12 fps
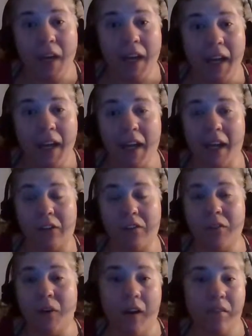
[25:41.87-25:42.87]
And I also
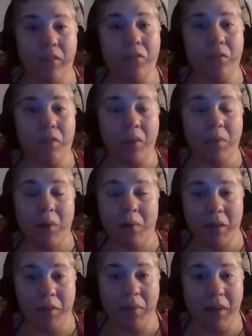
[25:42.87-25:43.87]
have the free
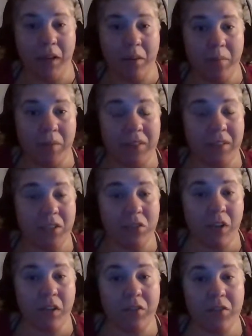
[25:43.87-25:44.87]
Memory Bear business
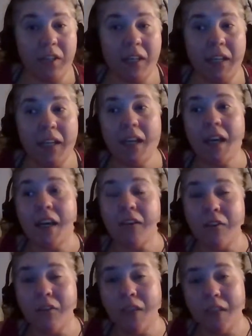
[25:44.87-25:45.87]
directory.
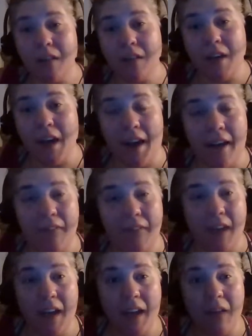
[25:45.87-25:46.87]
You need to have
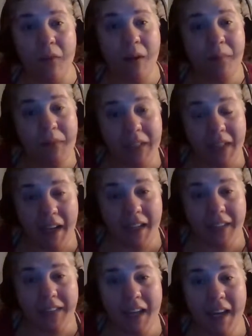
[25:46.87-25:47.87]
a
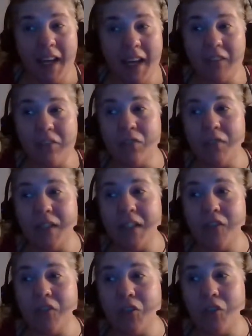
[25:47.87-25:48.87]
website and you need
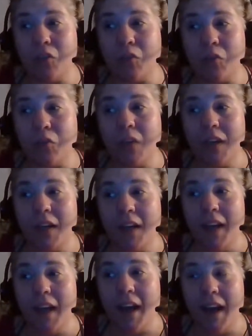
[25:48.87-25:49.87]
to
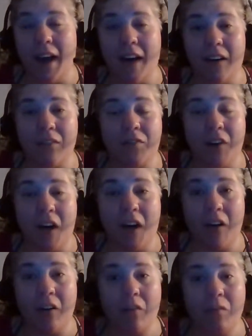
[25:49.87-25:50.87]
have
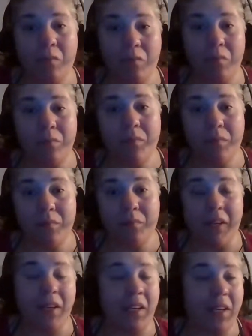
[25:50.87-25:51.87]

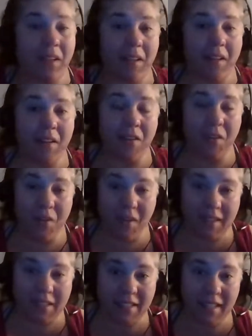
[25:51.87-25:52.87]
be in the United
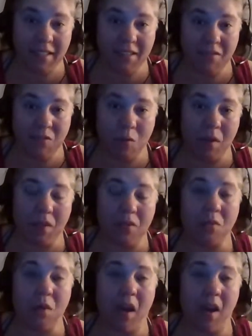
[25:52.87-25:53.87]
States for me
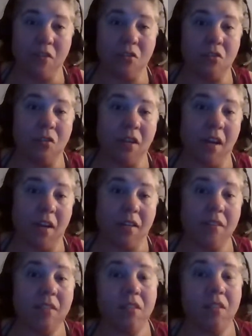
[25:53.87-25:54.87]
to add you to
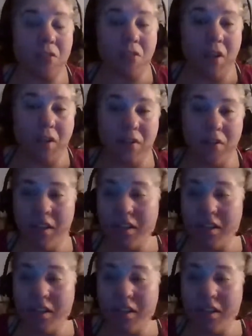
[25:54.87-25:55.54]
that directory.